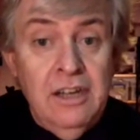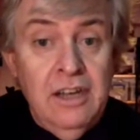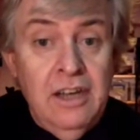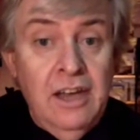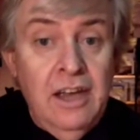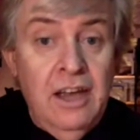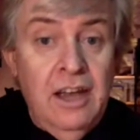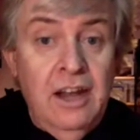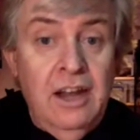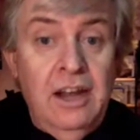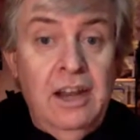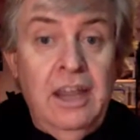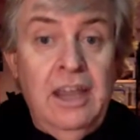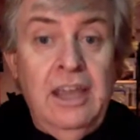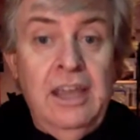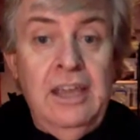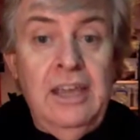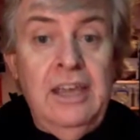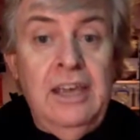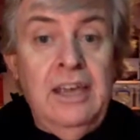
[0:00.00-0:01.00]
And
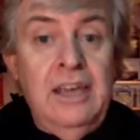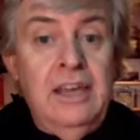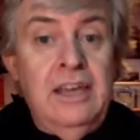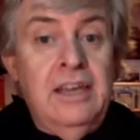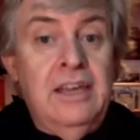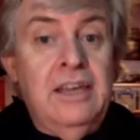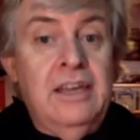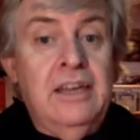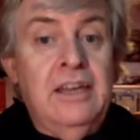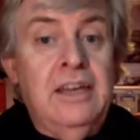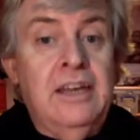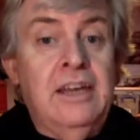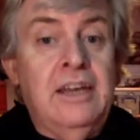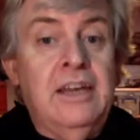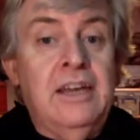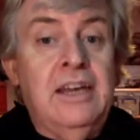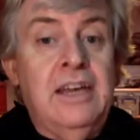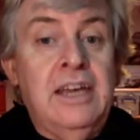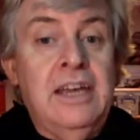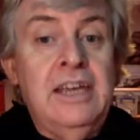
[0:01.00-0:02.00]

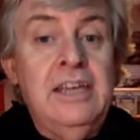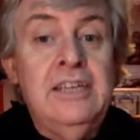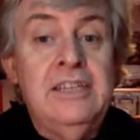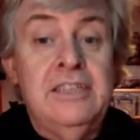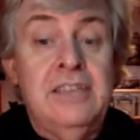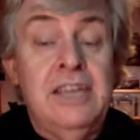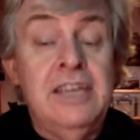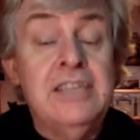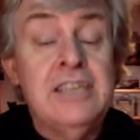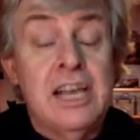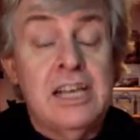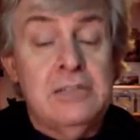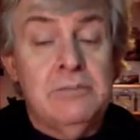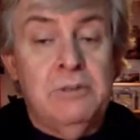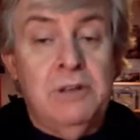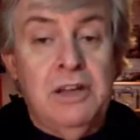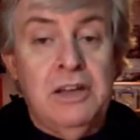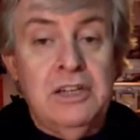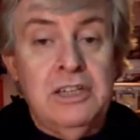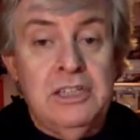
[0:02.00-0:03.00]
his
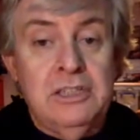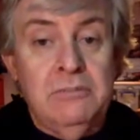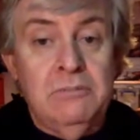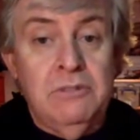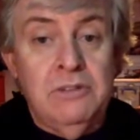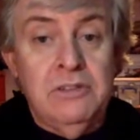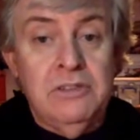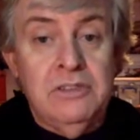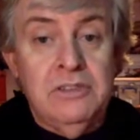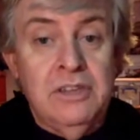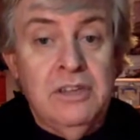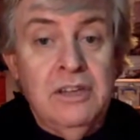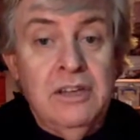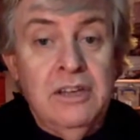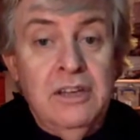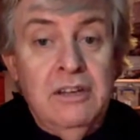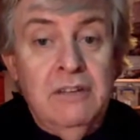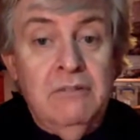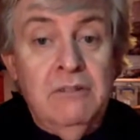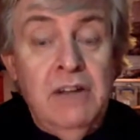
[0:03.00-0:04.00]
explanation was
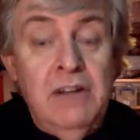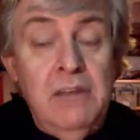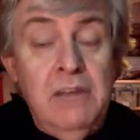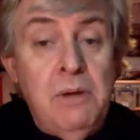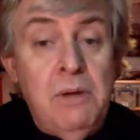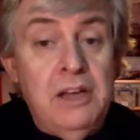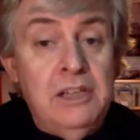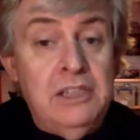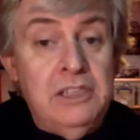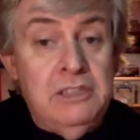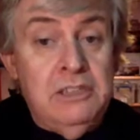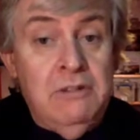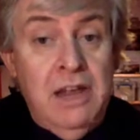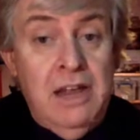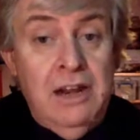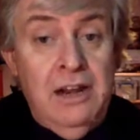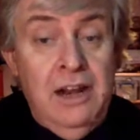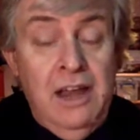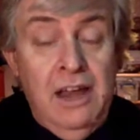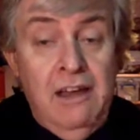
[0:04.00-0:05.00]
really based
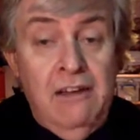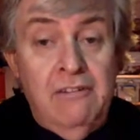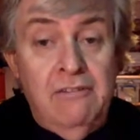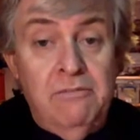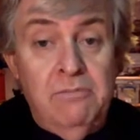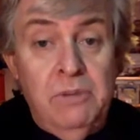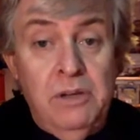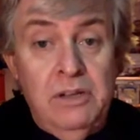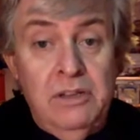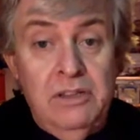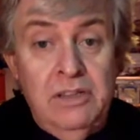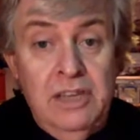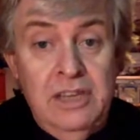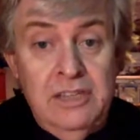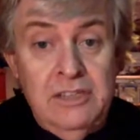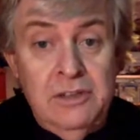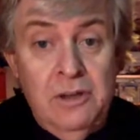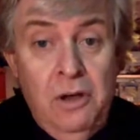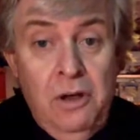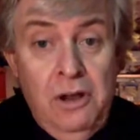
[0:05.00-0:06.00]
around love, but
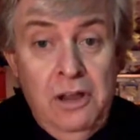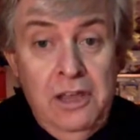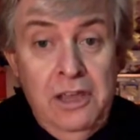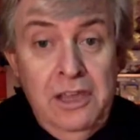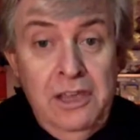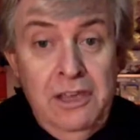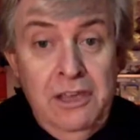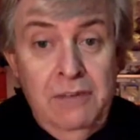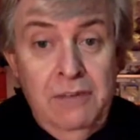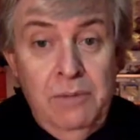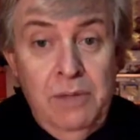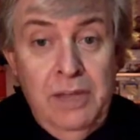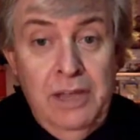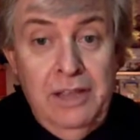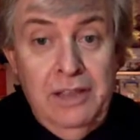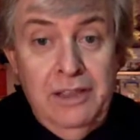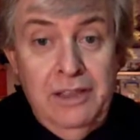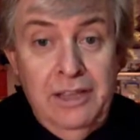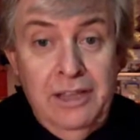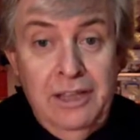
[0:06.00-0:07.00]
his colleague,
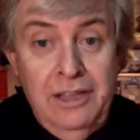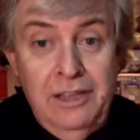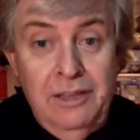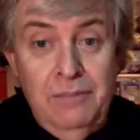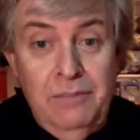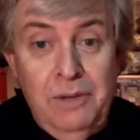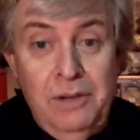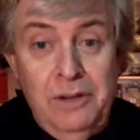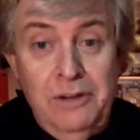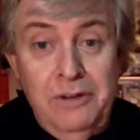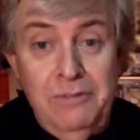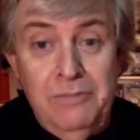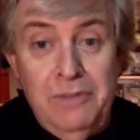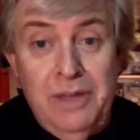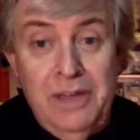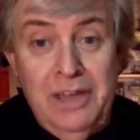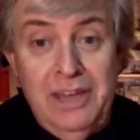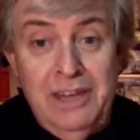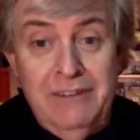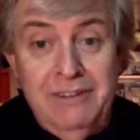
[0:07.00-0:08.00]
being the balloon
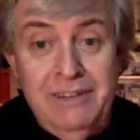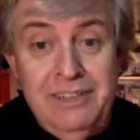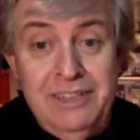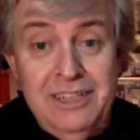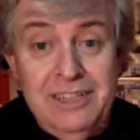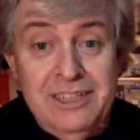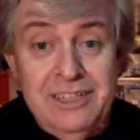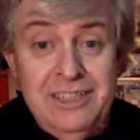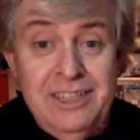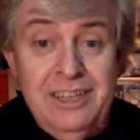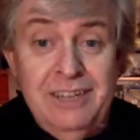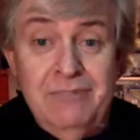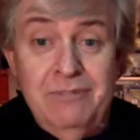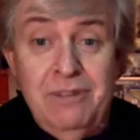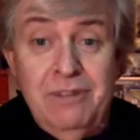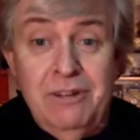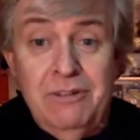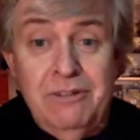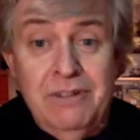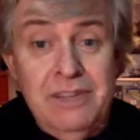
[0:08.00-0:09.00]
maker, he just said,
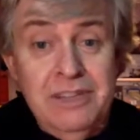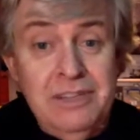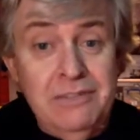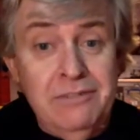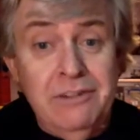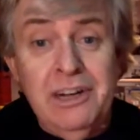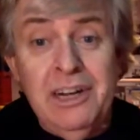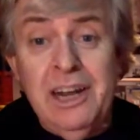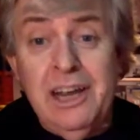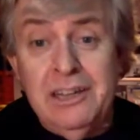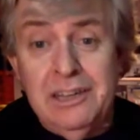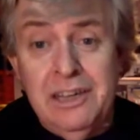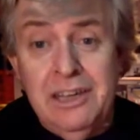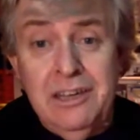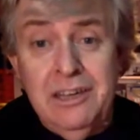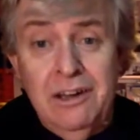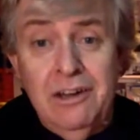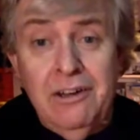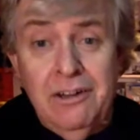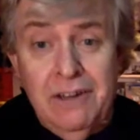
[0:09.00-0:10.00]
well, he's a very lucky
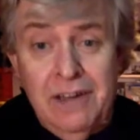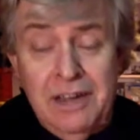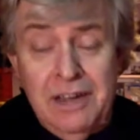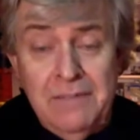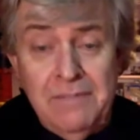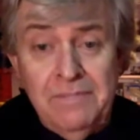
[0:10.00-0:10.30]
guy,